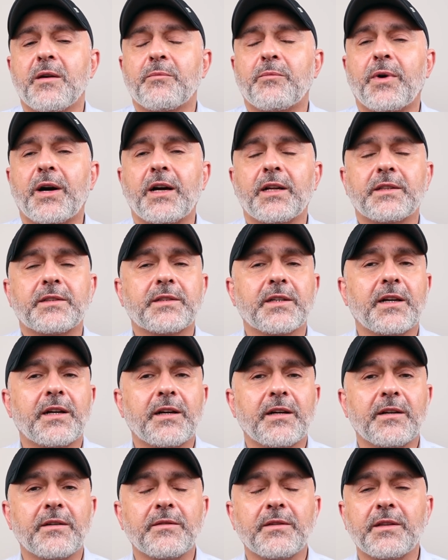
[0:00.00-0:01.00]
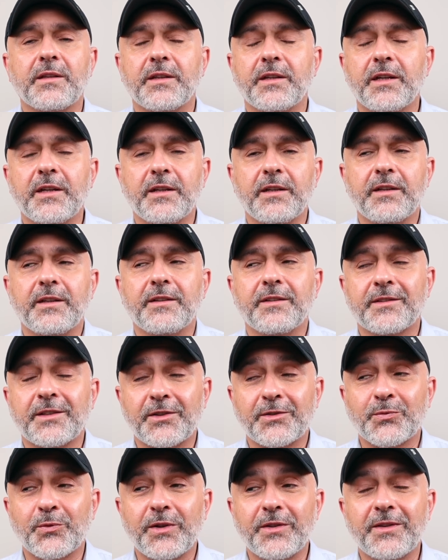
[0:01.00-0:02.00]
But
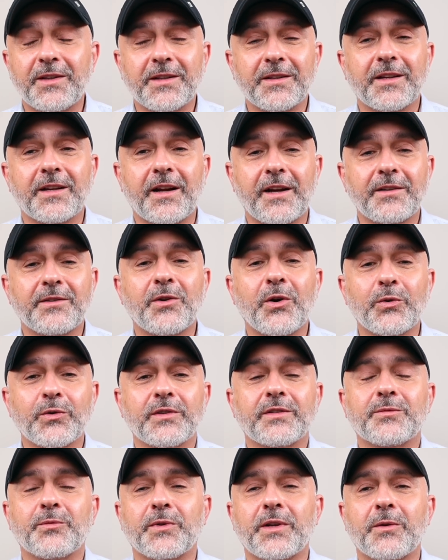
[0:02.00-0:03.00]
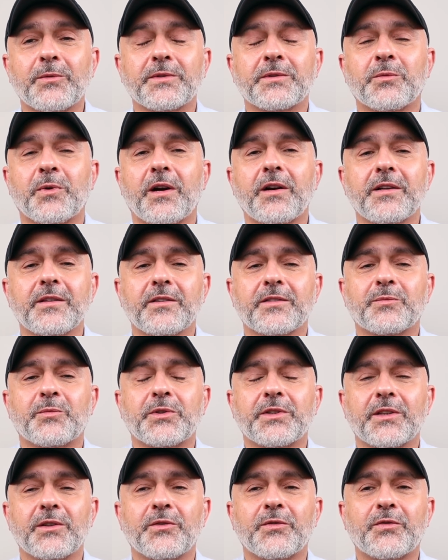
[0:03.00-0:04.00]
there's one thing that I noticed when I was wearing this
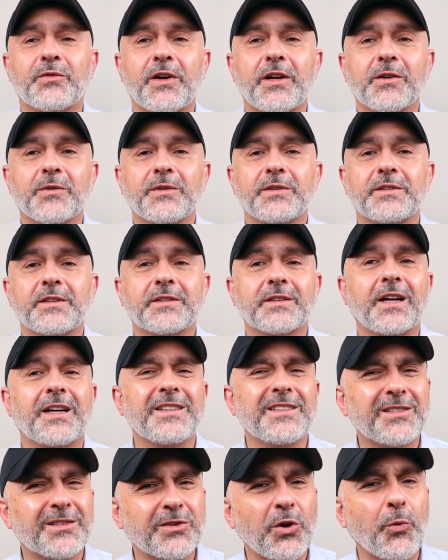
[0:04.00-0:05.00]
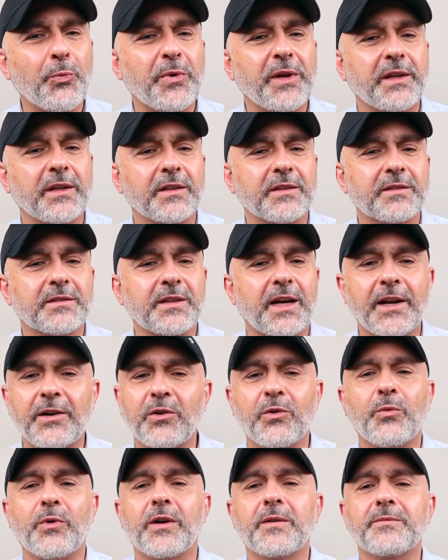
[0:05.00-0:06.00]
particular fragrance. It's got a soapiness. I
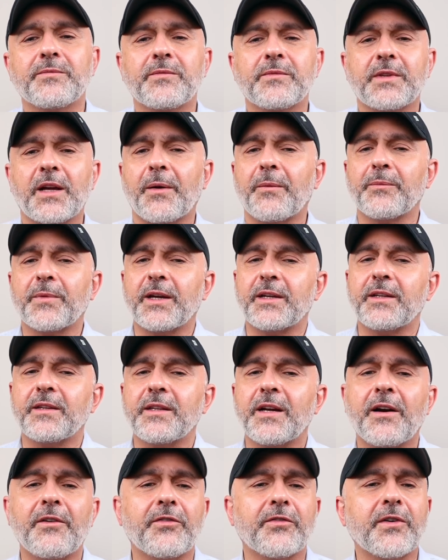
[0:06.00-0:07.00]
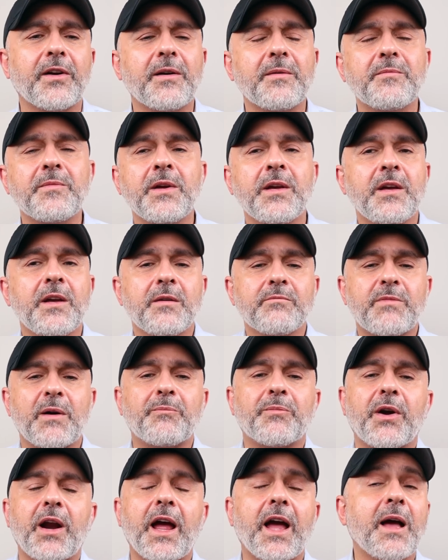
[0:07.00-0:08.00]
don't know where I'm getting that from,
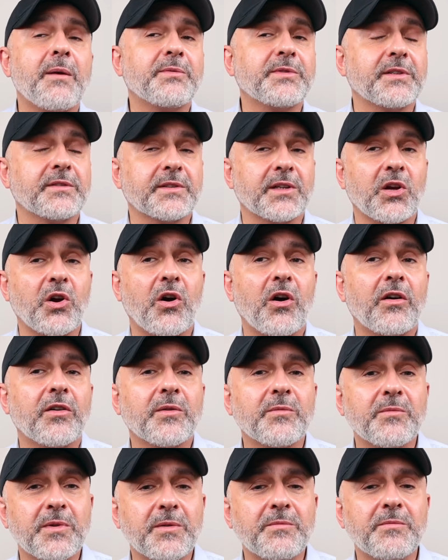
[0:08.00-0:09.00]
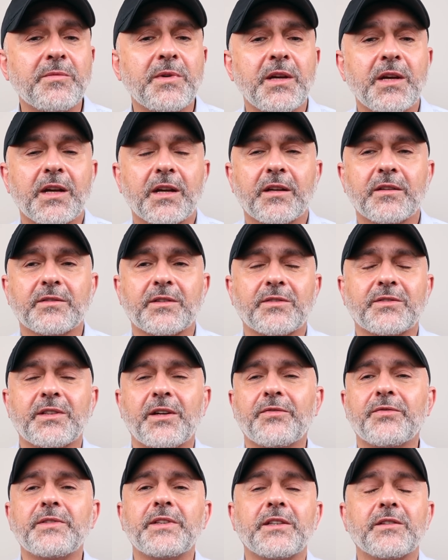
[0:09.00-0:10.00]
but perhaps it's the cardamom, because there's
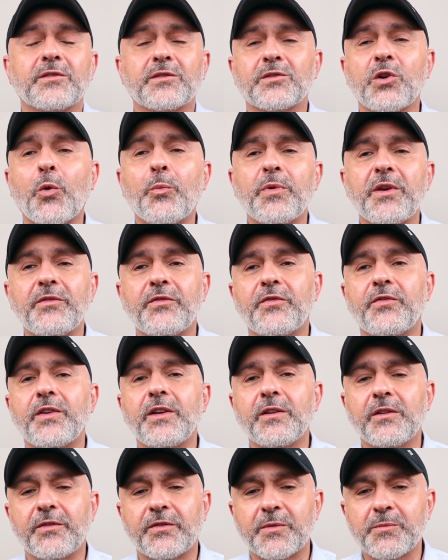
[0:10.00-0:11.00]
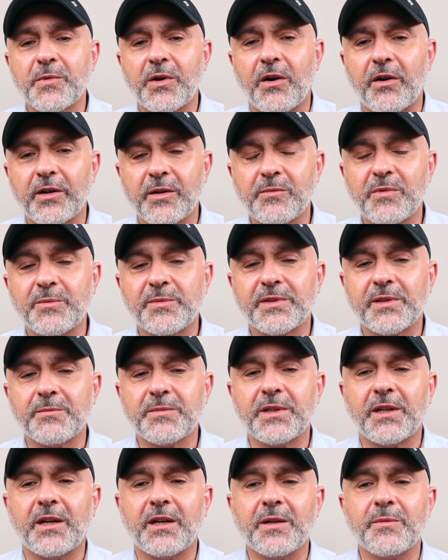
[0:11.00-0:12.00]
definitely a soapy feel from cardamom
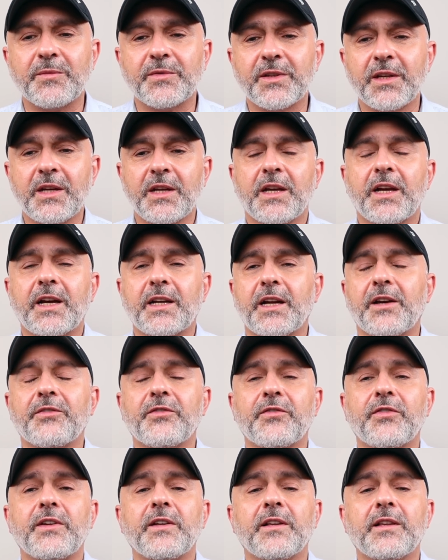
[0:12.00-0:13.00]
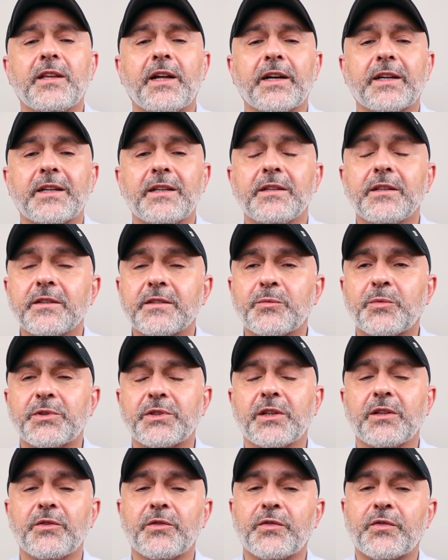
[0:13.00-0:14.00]
sometimes. And I feel like in this particular